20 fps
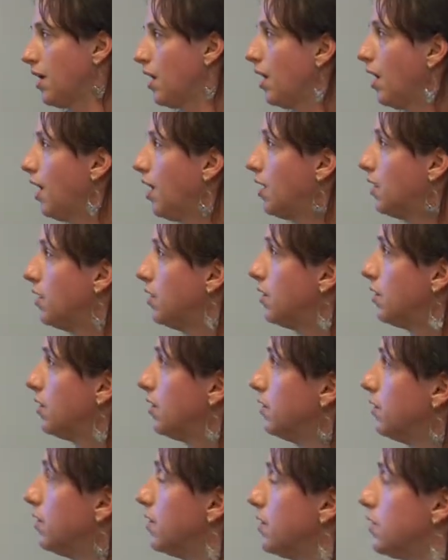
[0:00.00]
And
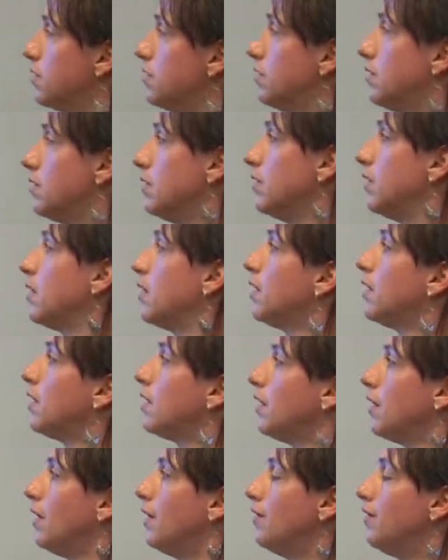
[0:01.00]
here a student
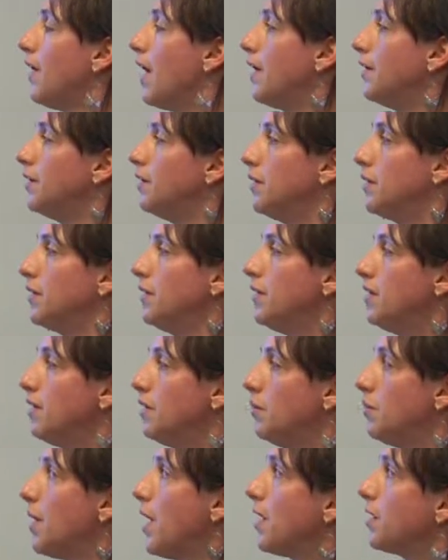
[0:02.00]
evaluated the
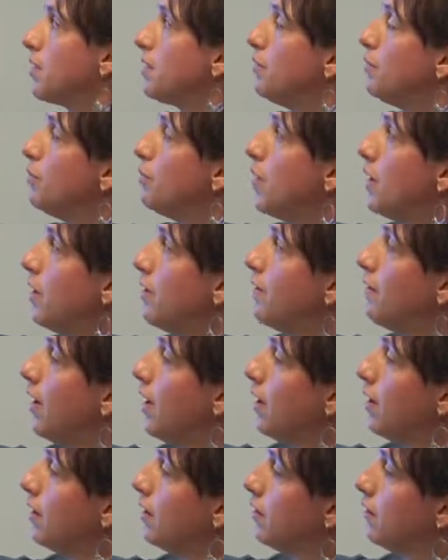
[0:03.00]
impact of one
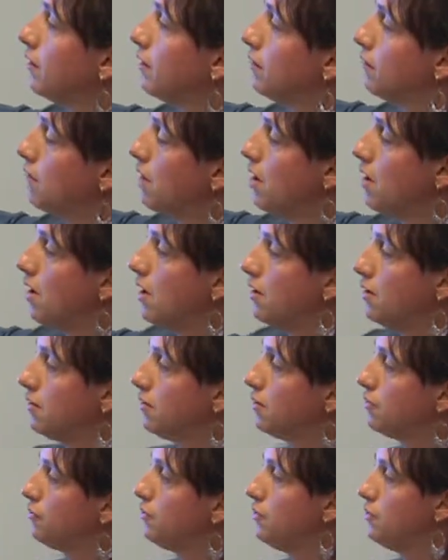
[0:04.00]
event on
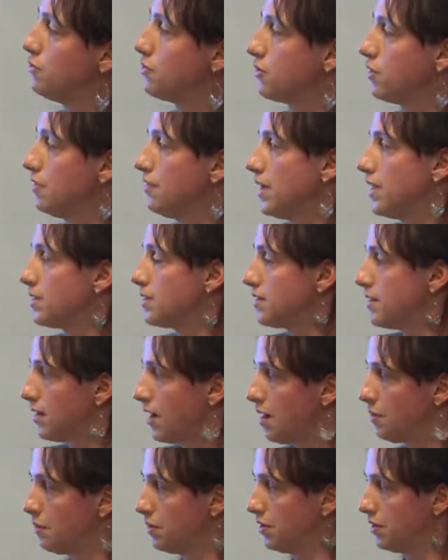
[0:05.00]
future events that
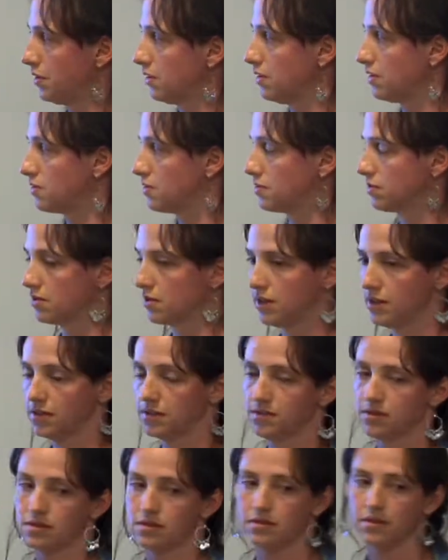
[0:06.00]
happened in the story.
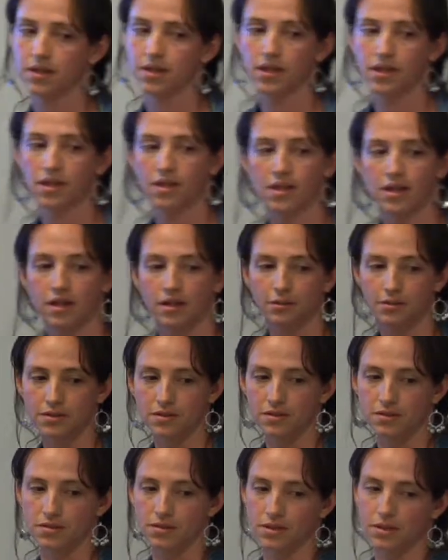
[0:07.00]
So it was a
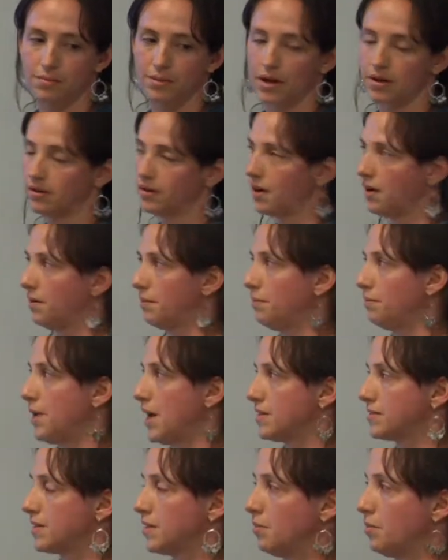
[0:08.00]
story about
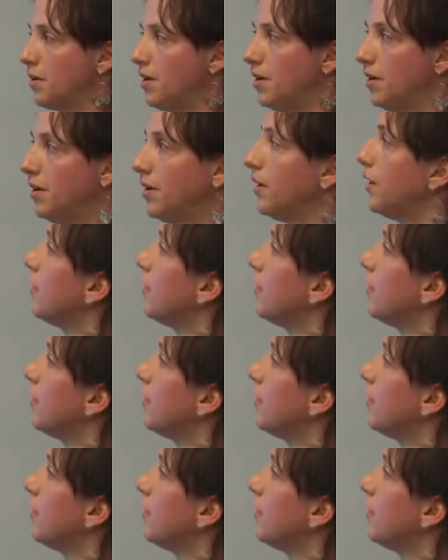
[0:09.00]
basketball,